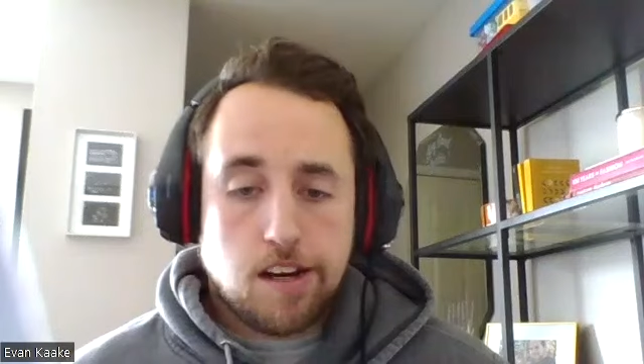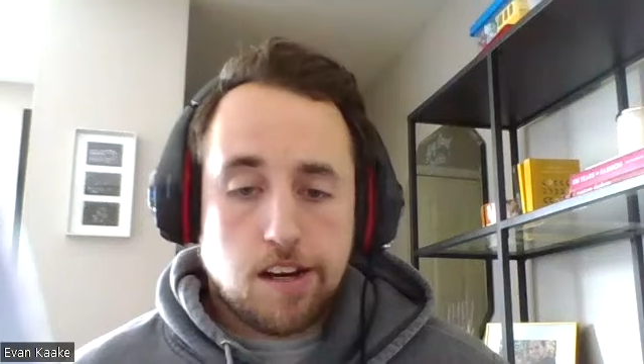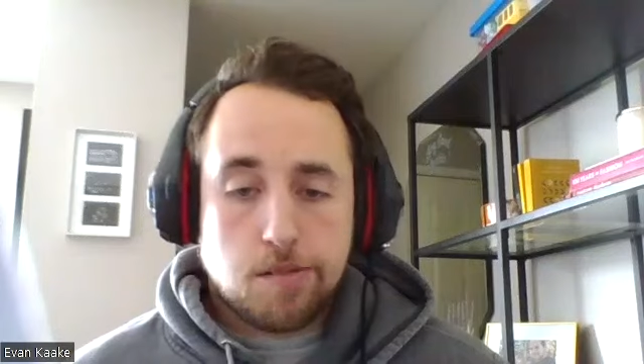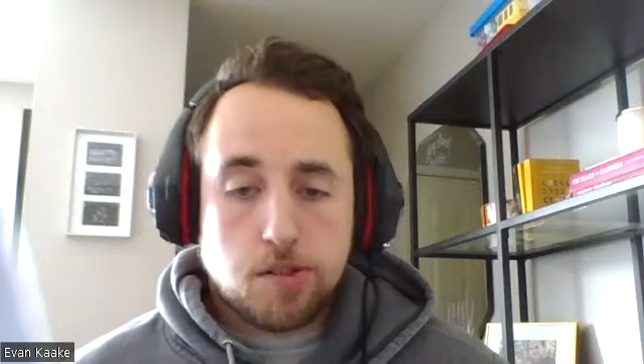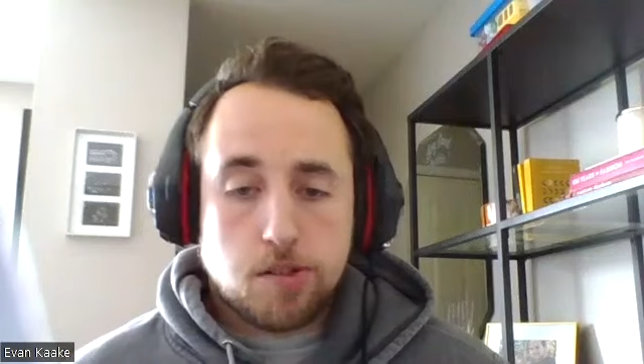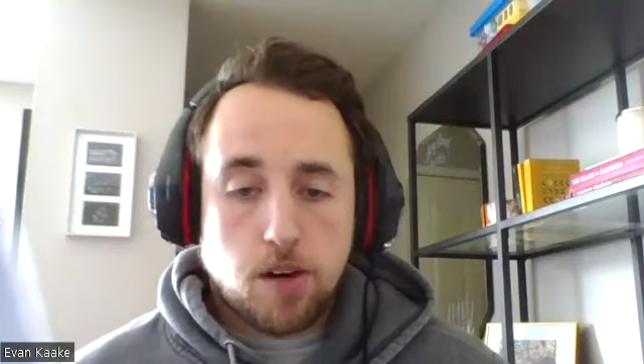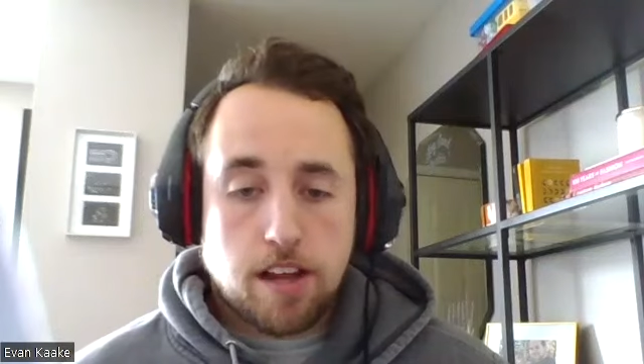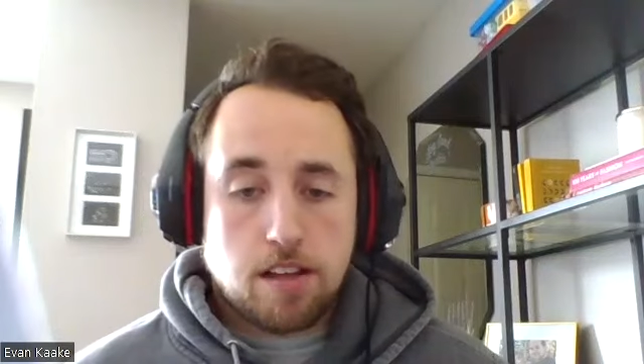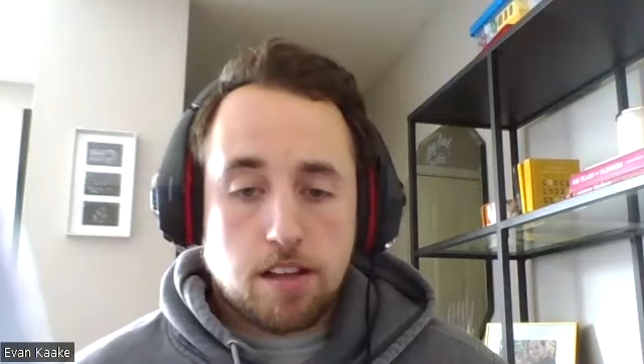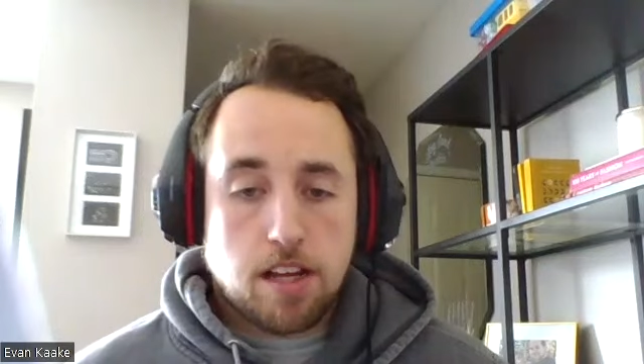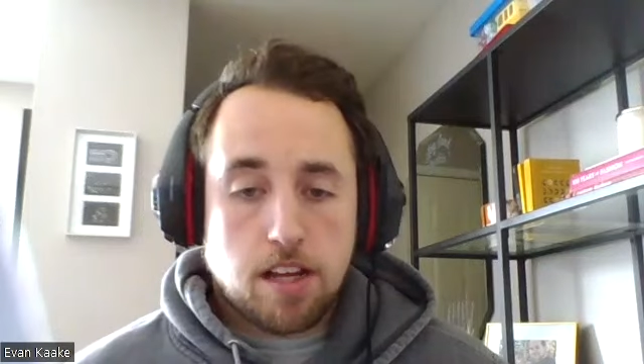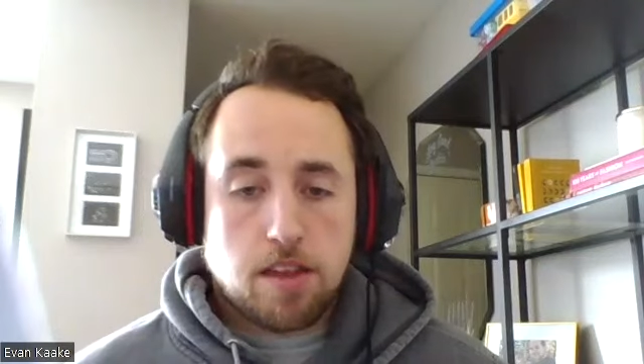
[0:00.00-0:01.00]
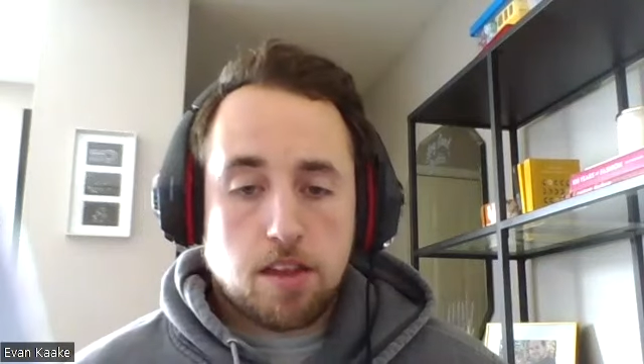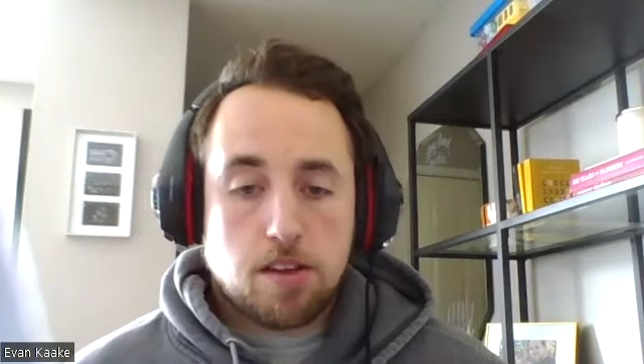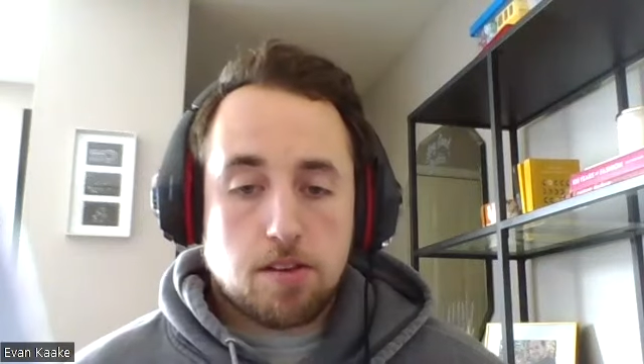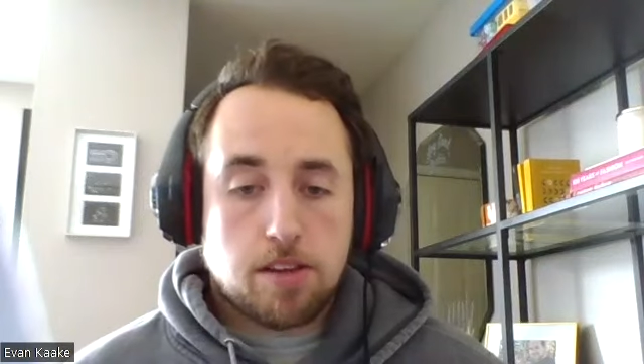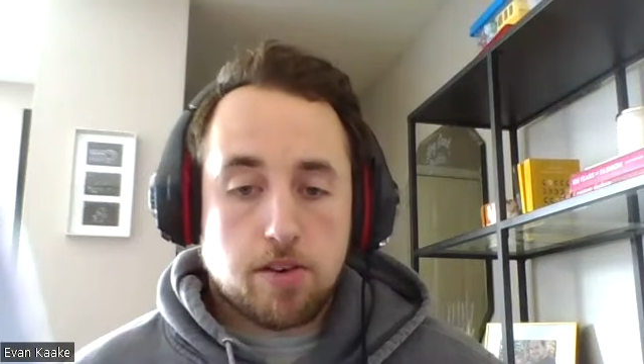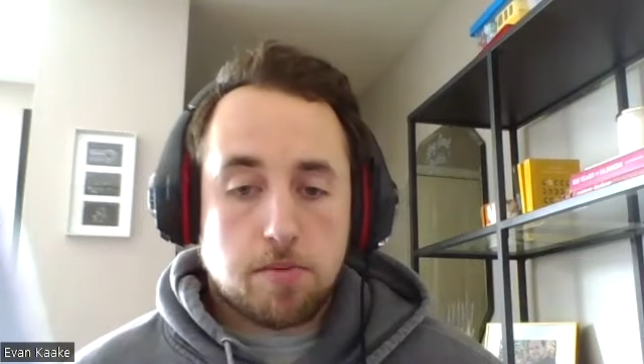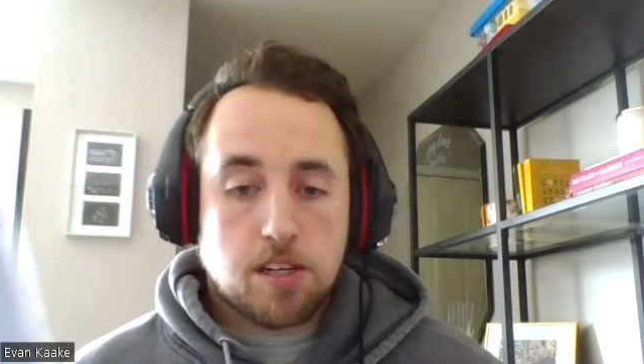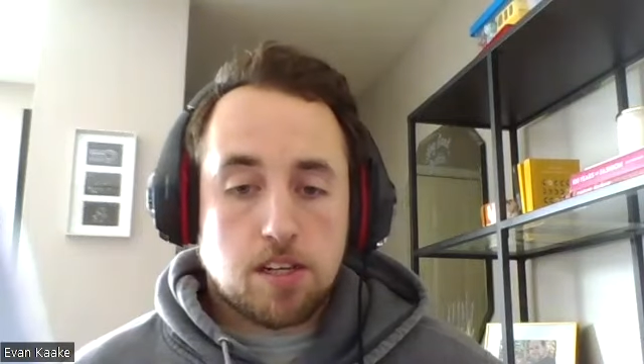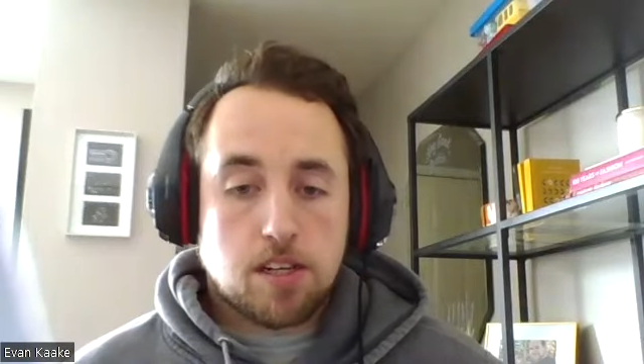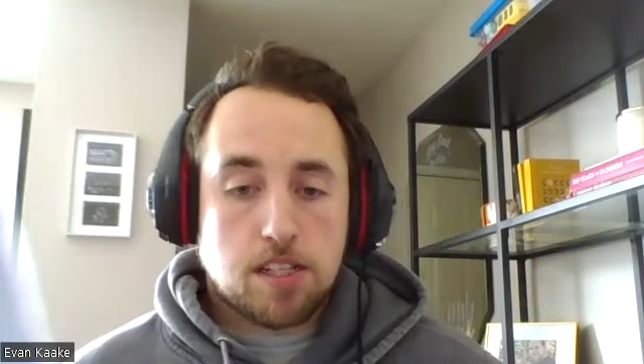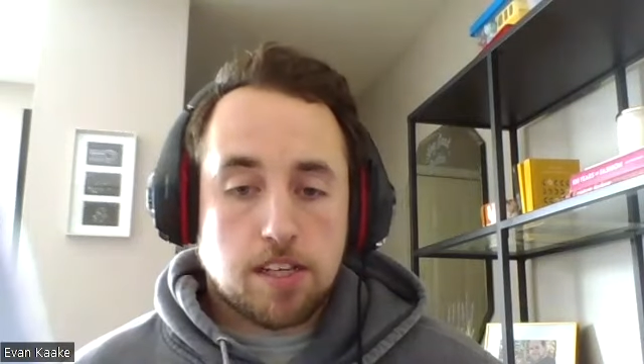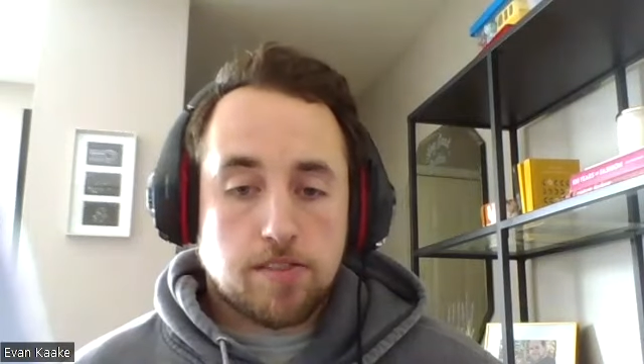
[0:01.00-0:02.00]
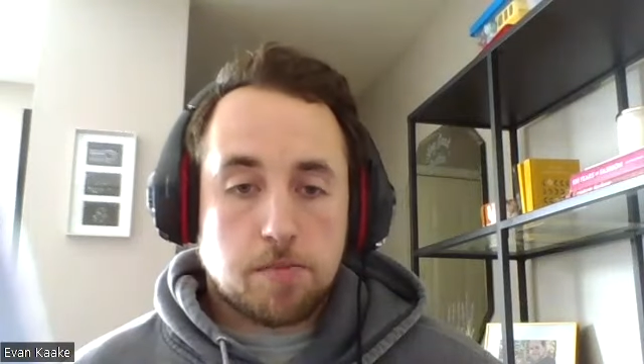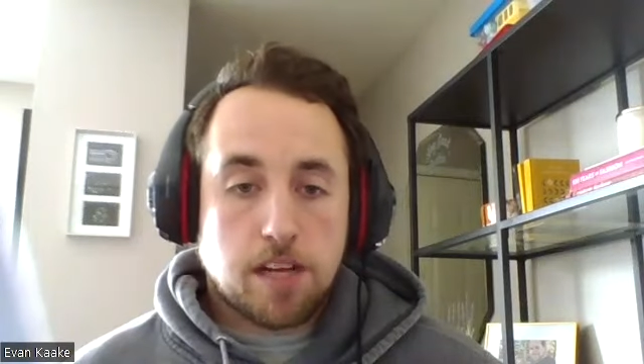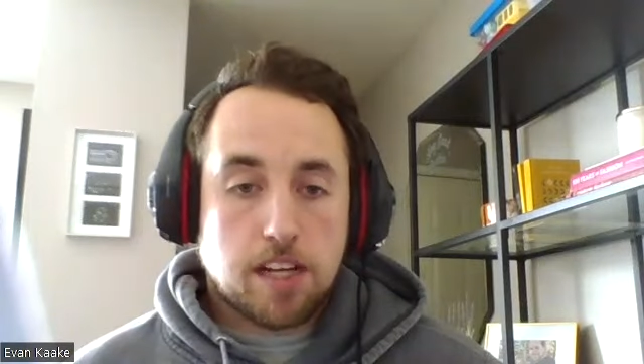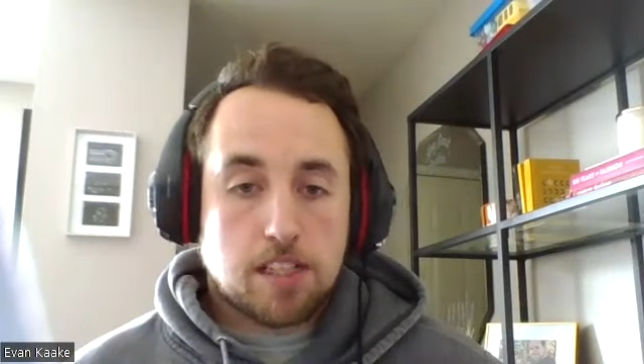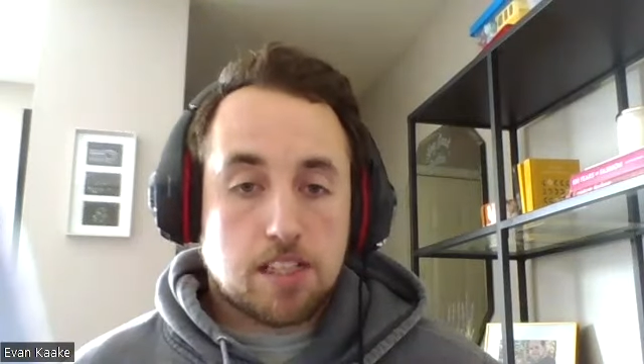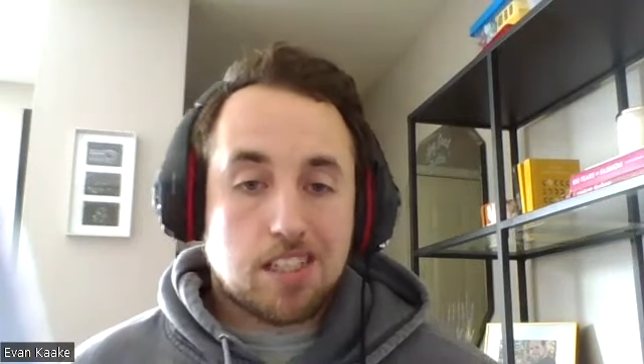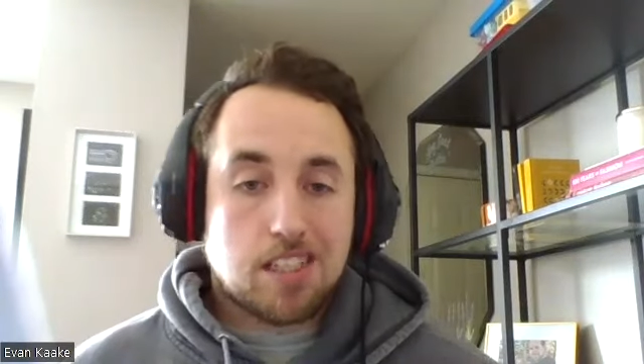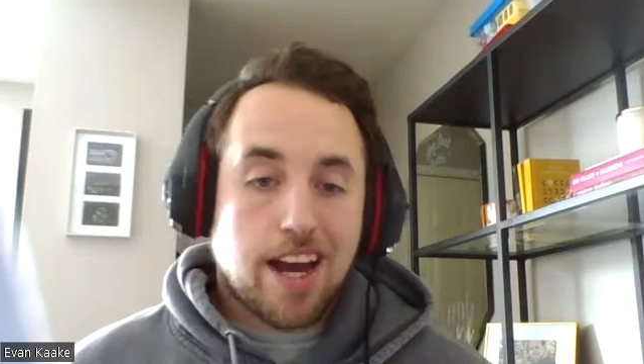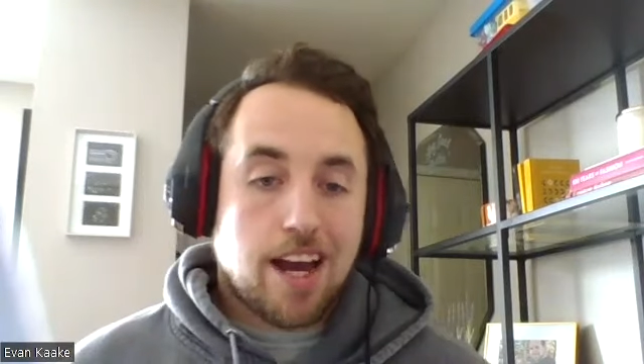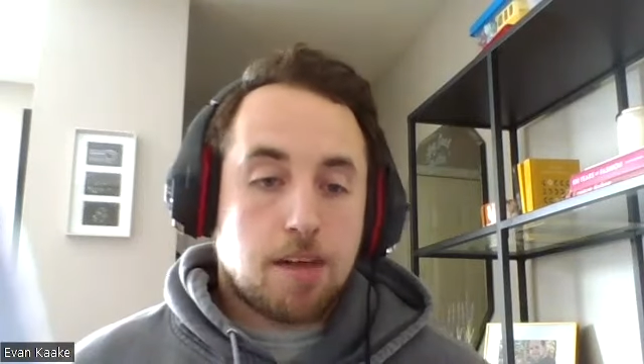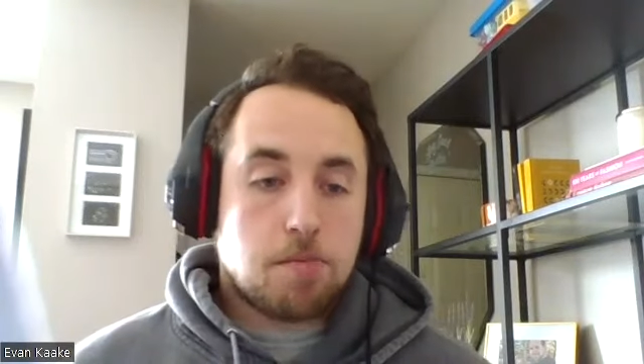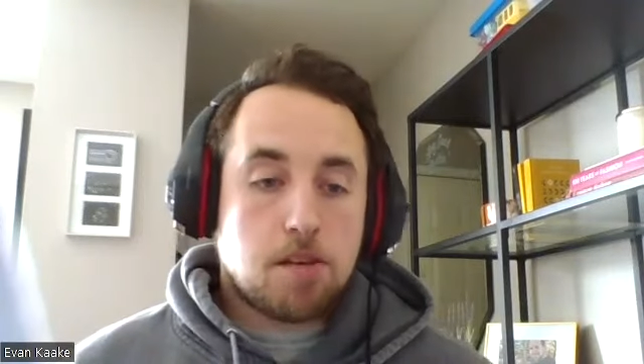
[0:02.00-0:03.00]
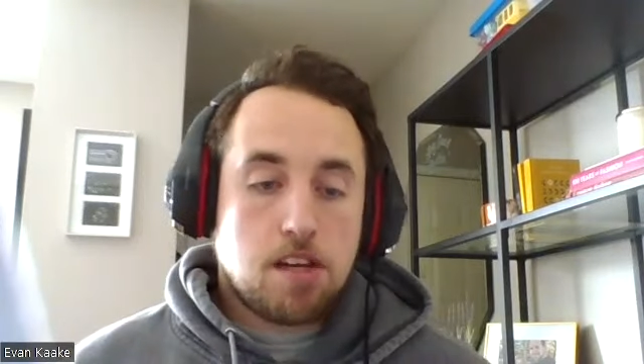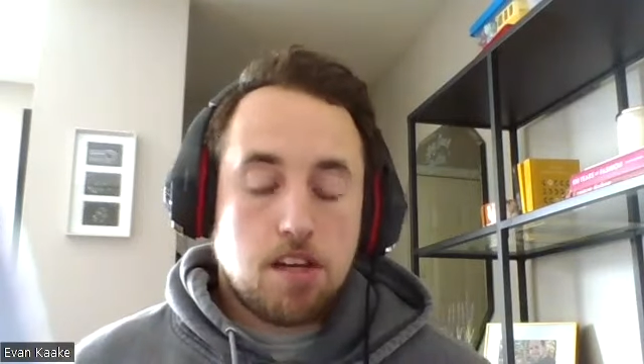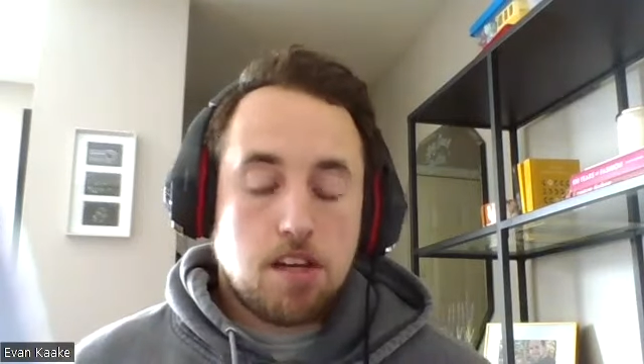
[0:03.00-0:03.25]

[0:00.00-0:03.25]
So I thought that would be good to give him that stab.